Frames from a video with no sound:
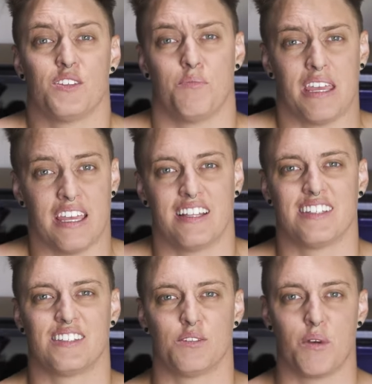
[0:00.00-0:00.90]
me,
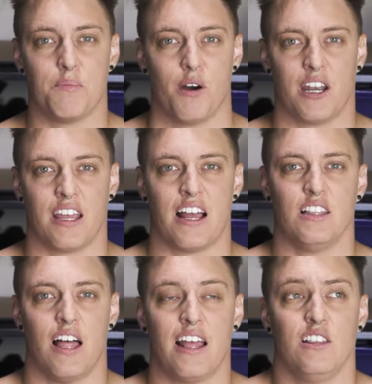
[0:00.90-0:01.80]
this is my body.
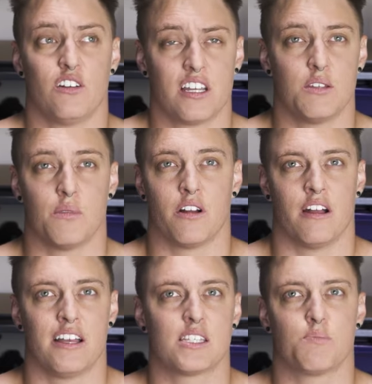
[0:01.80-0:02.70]
I look in the
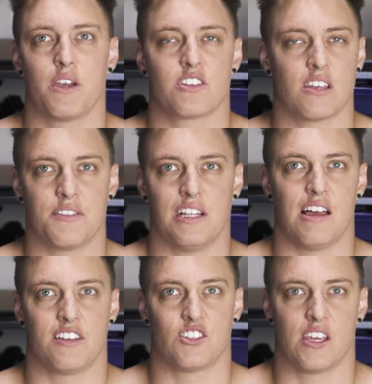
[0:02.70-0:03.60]
mirror, especially in the
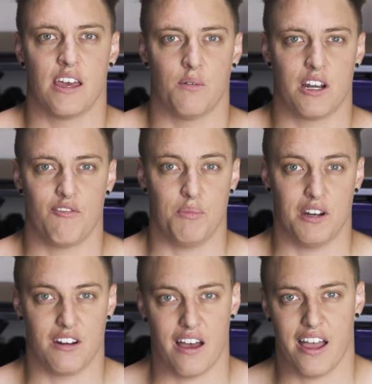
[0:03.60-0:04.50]
last year when I've been
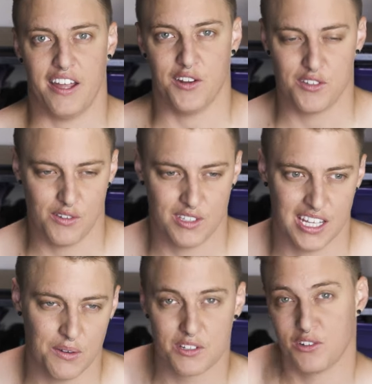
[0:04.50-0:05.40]
on a higher dose of
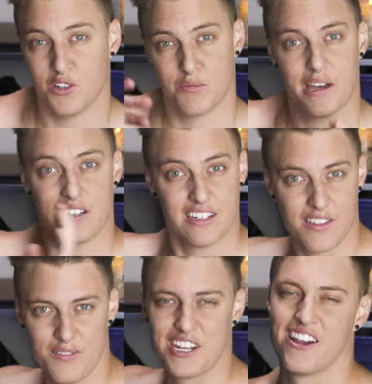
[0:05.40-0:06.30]
tea, which I'll talk about in
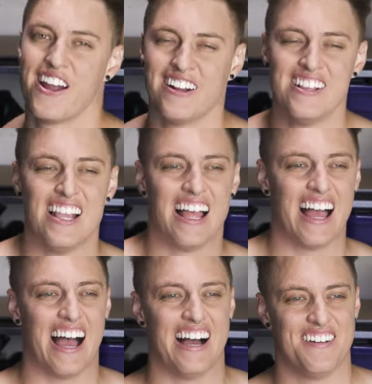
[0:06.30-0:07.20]
another video.
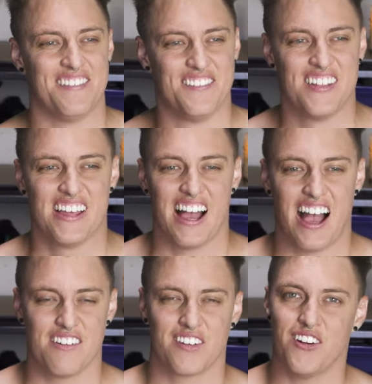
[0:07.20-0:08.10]

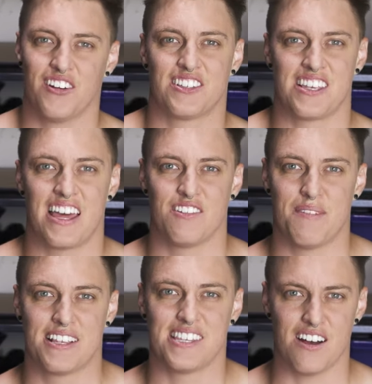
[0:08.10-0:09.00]
I've caught sight of
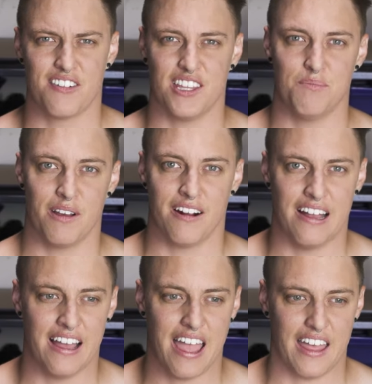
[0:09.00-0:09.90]
myself in the
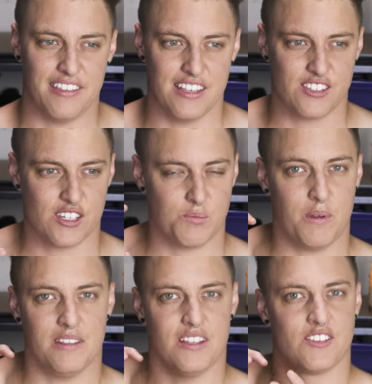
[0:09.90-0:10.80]
mirror, and there's just
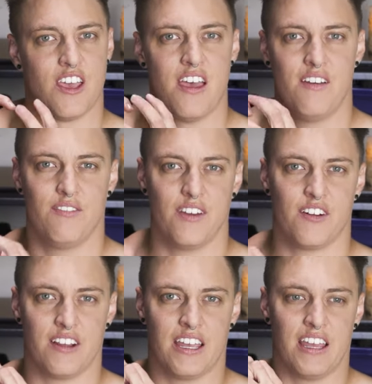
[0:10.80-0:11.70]
been this
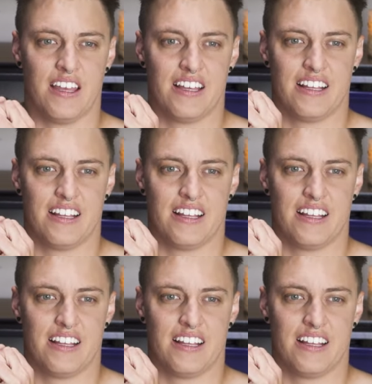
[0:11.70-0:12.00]
very